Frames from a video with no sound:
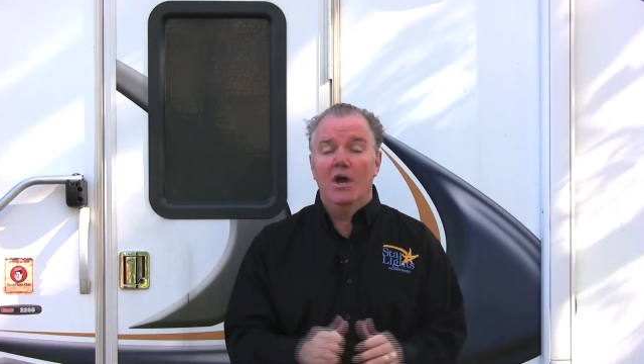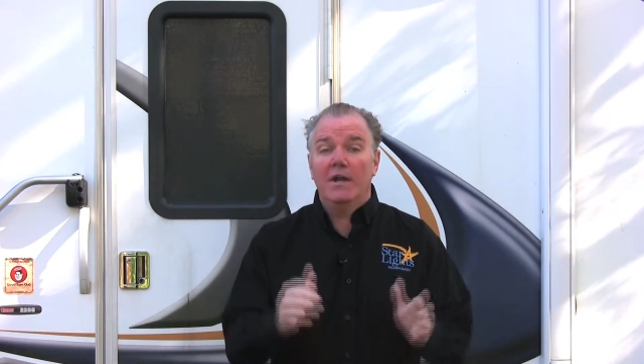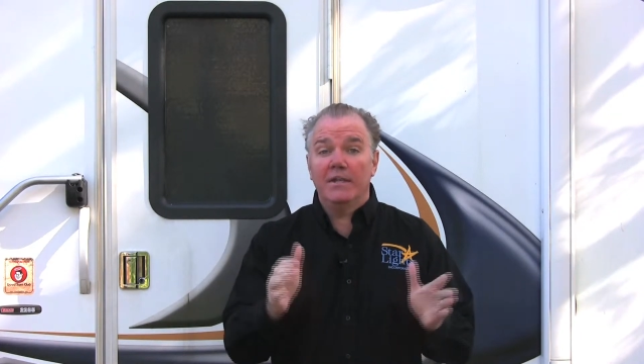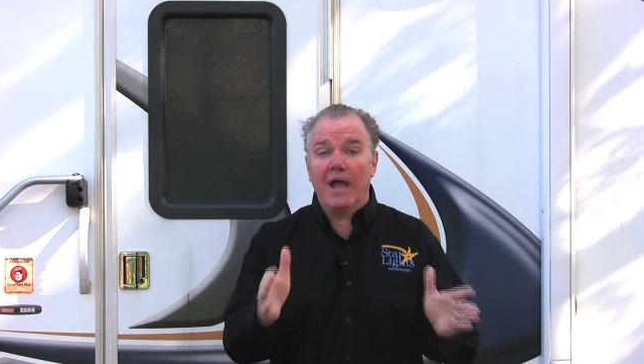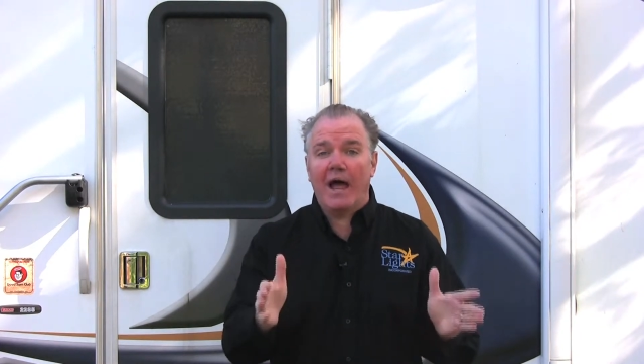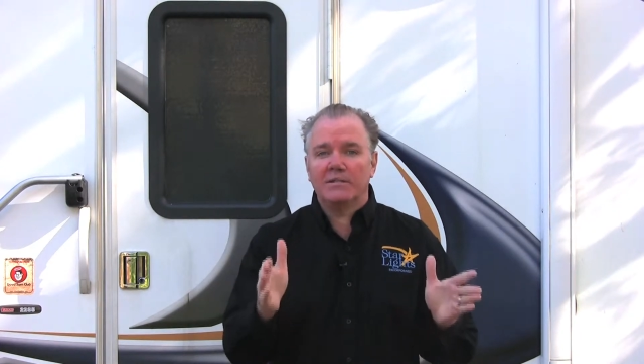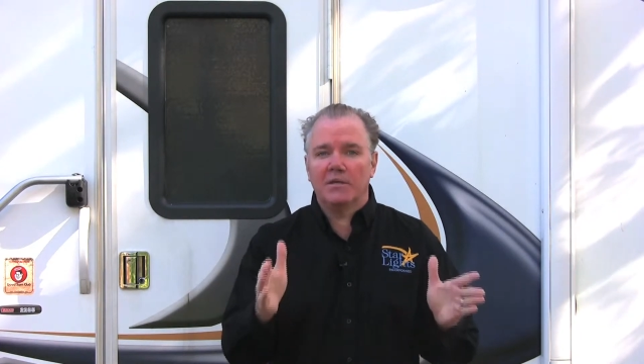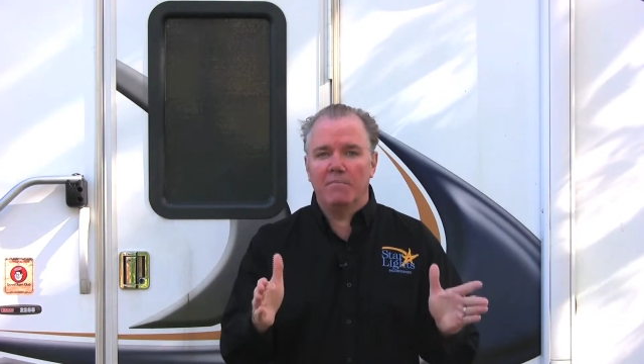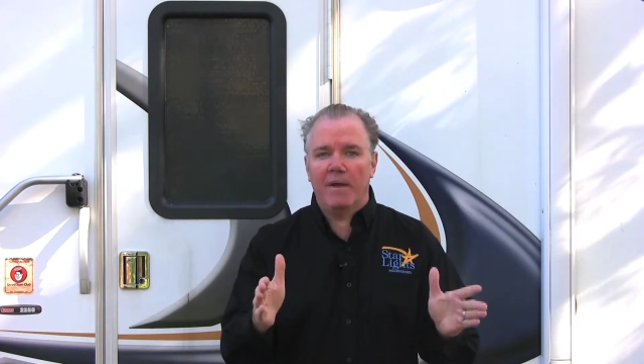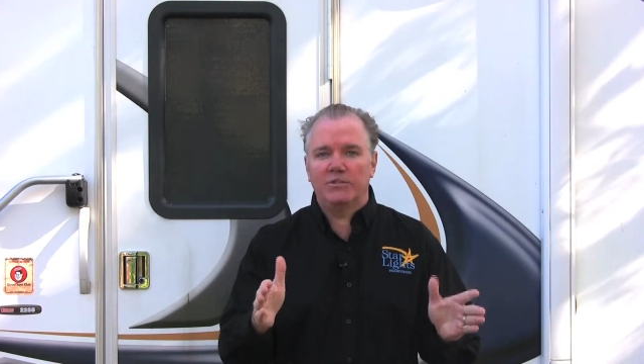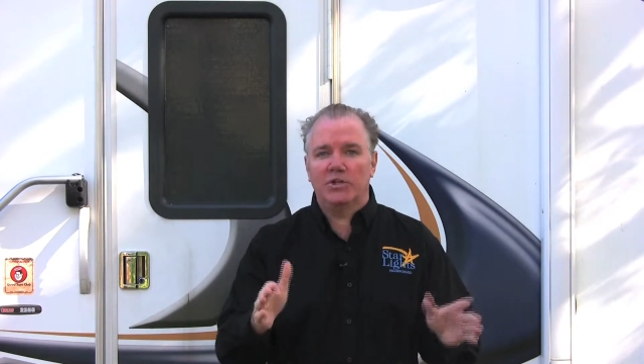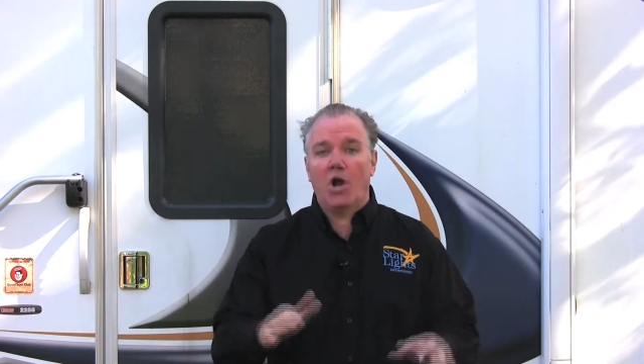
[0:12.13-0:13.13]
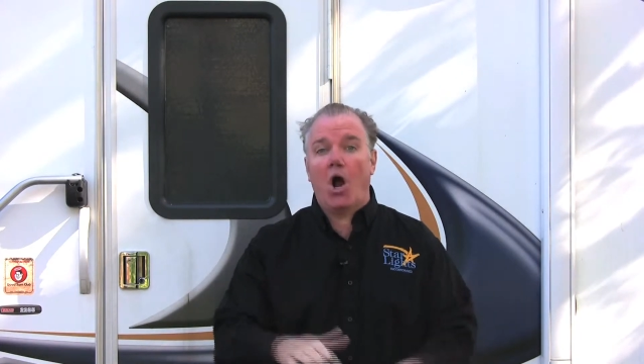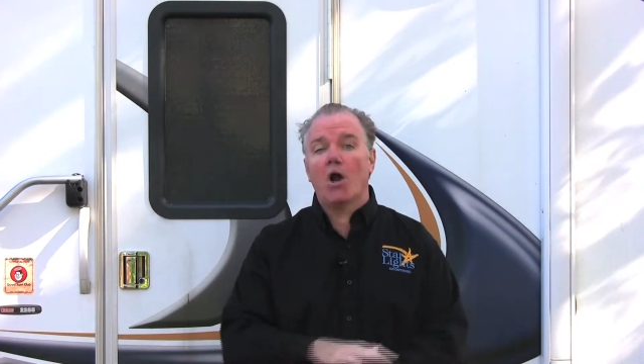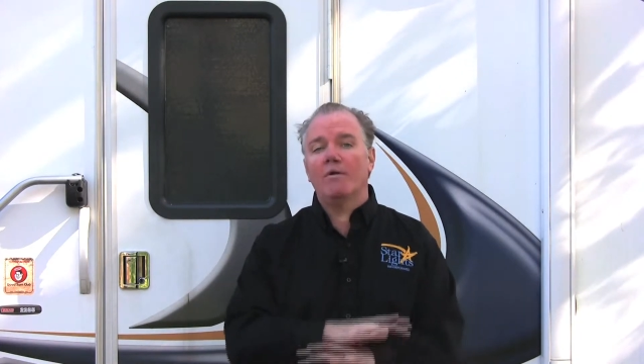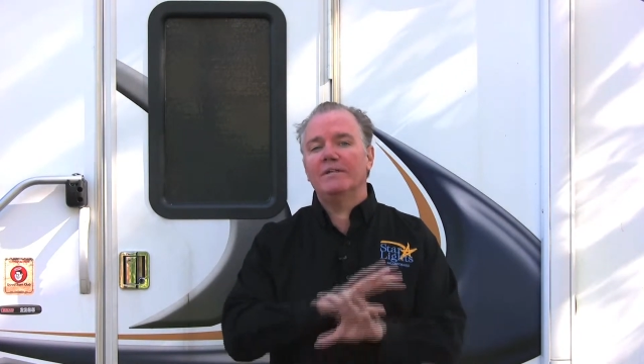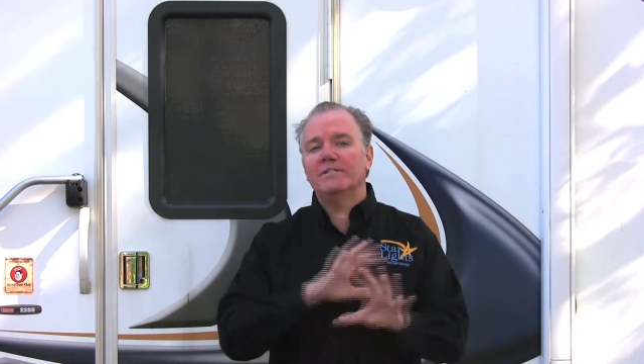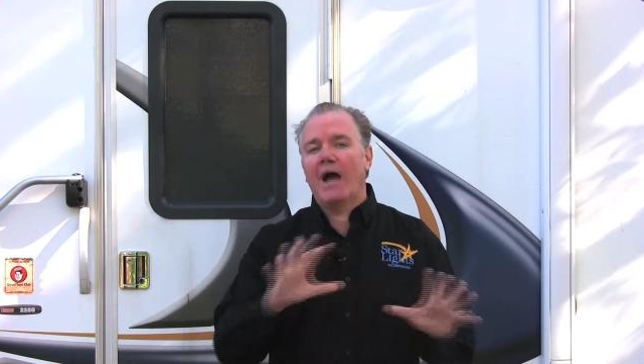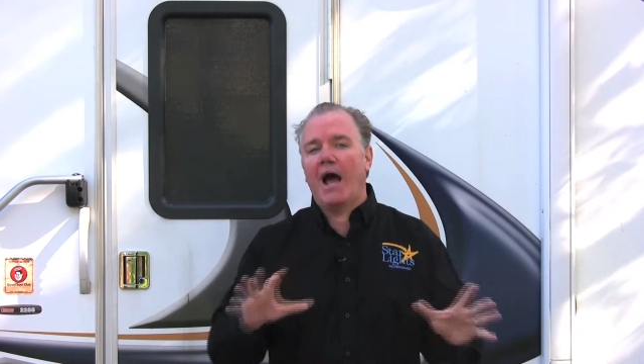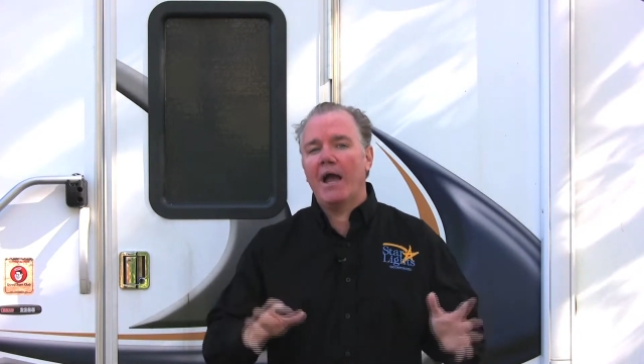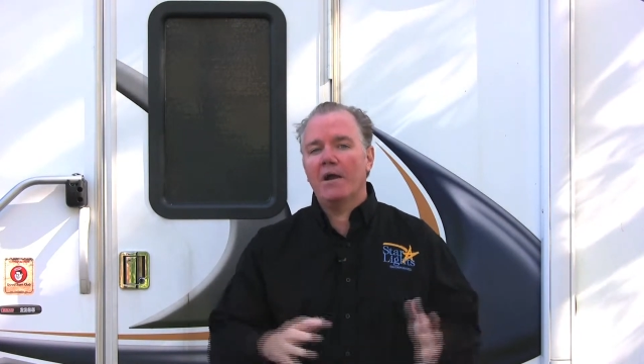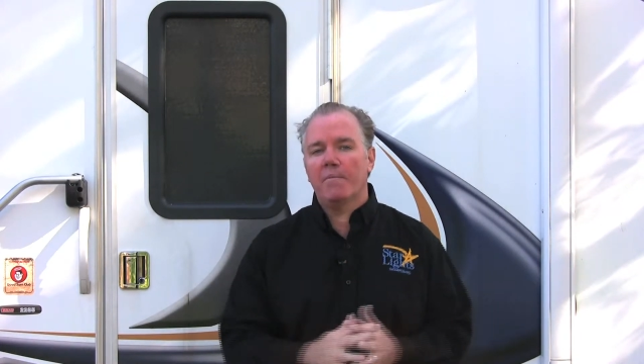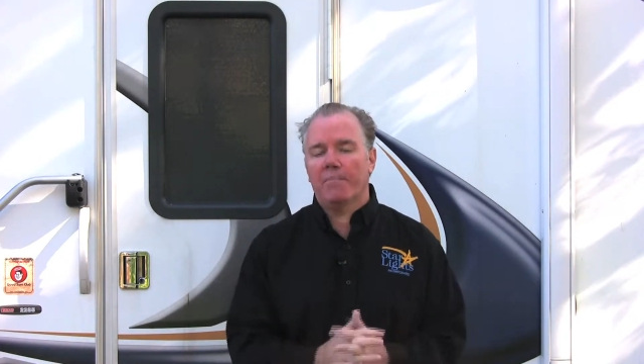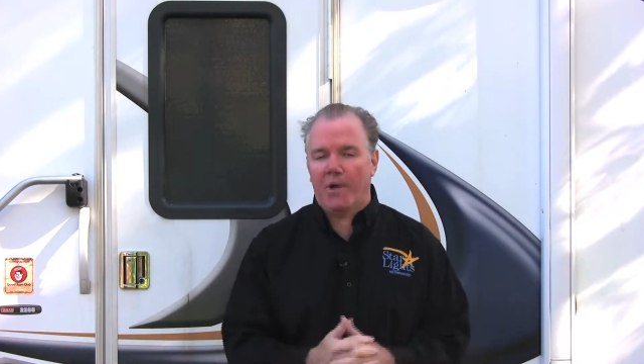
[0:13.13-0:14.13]
not to mention our
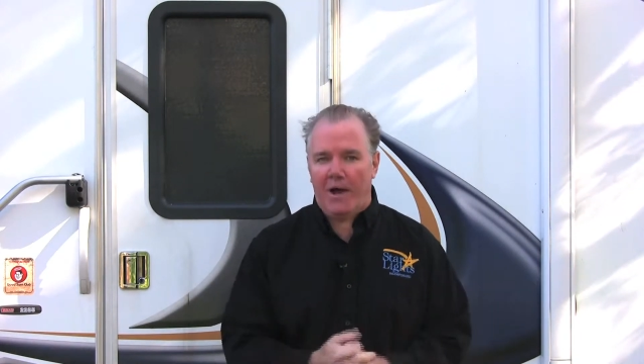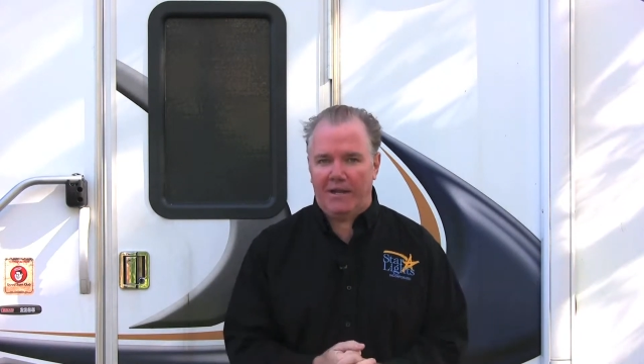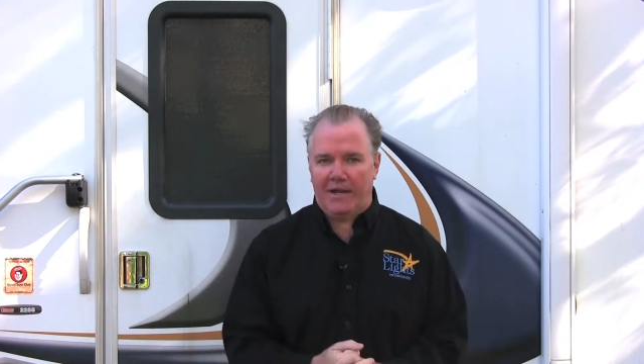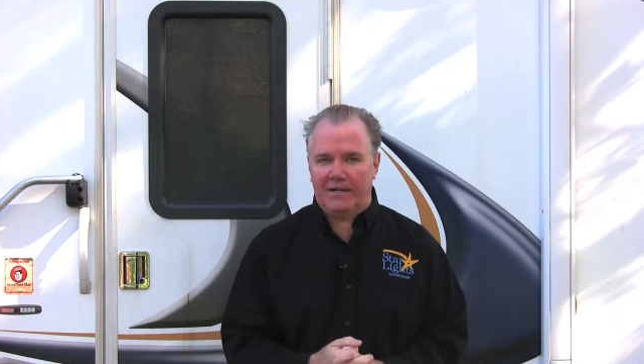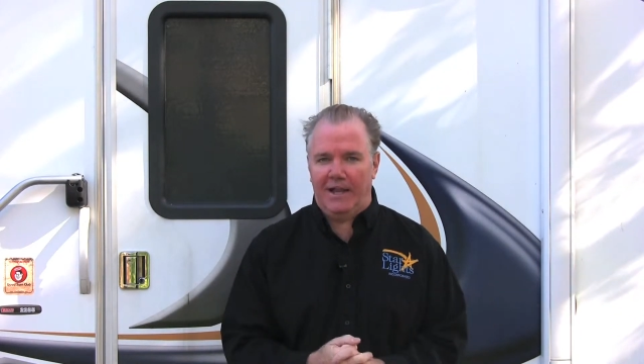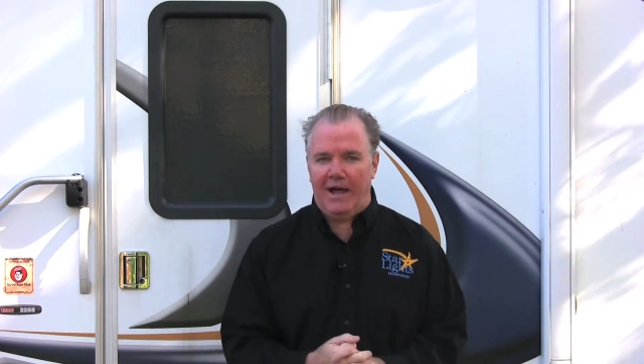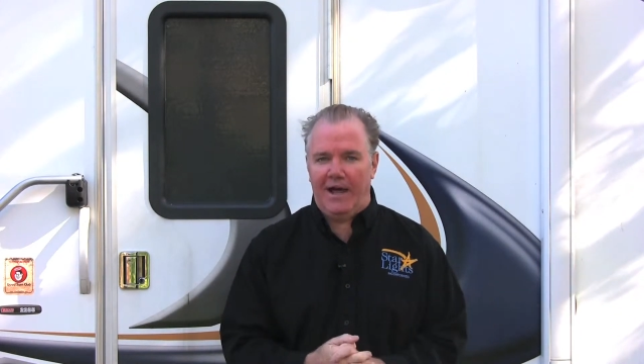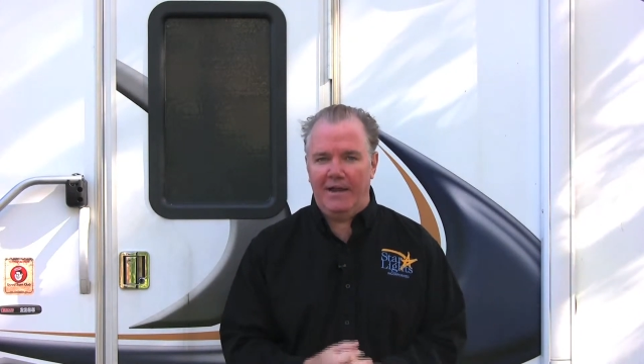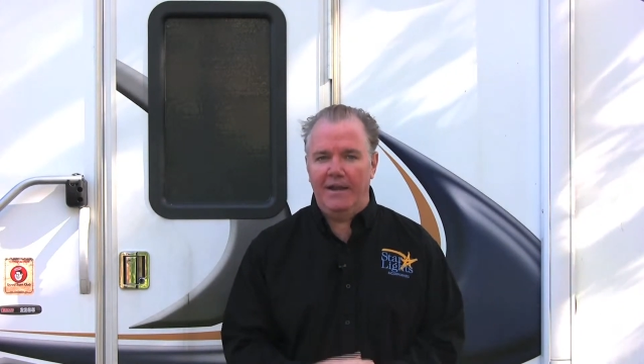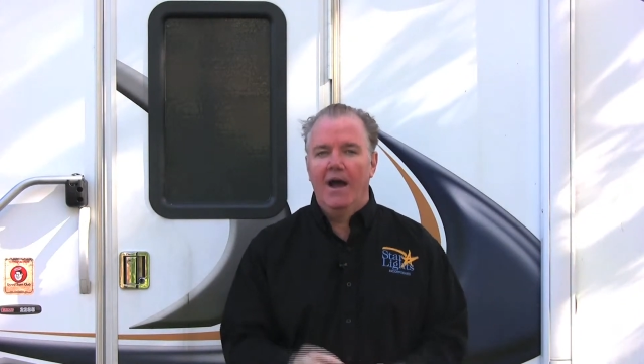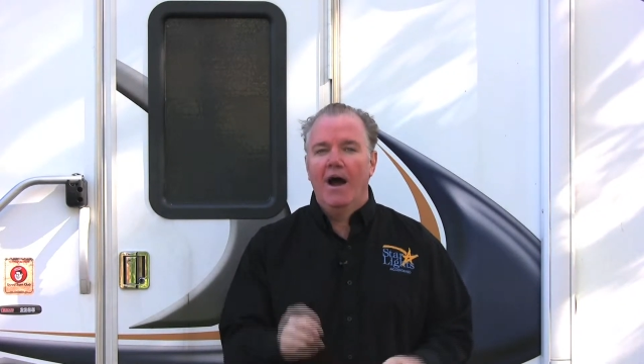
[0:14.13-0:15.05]
entire product line